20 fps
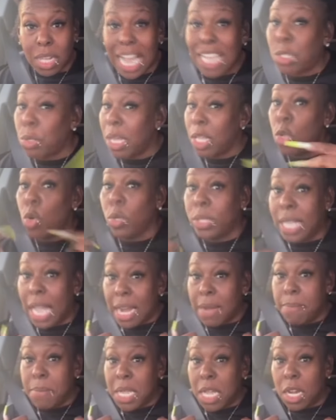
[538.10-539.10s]
That's what you
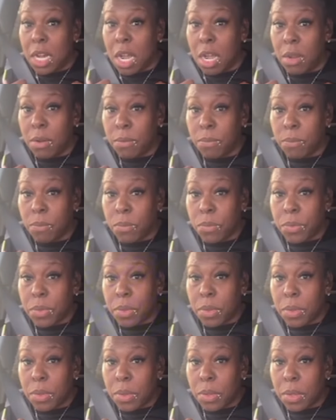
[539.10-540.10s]
tell me, you
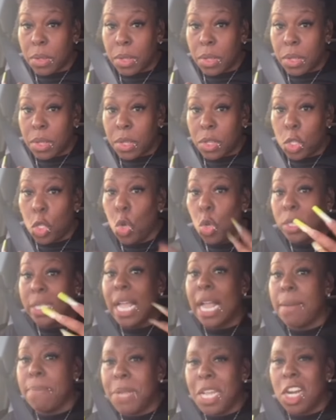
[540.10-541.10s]
know?
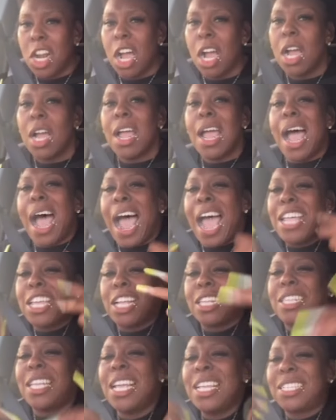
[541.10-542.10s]
And
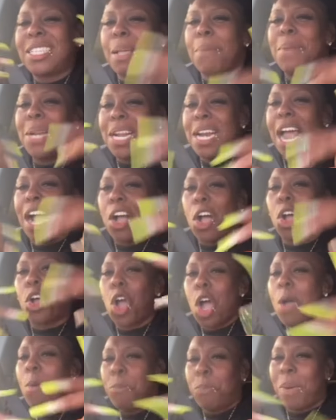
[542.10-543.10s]
you think somebody that go
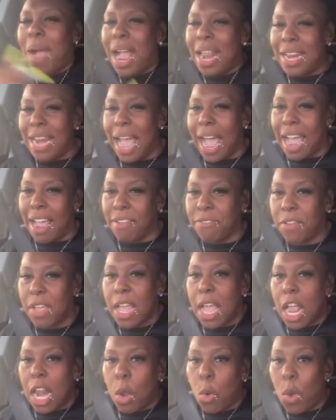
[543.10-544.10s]
come on live
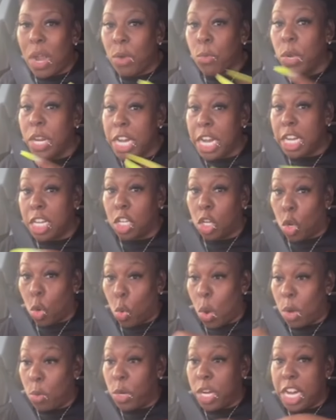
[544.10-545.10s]
when we
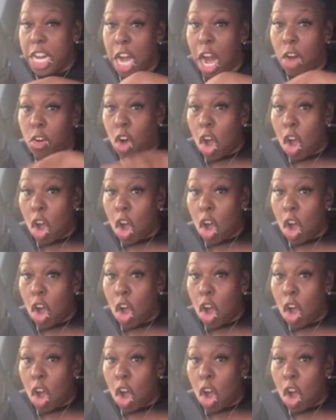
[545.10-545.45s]
did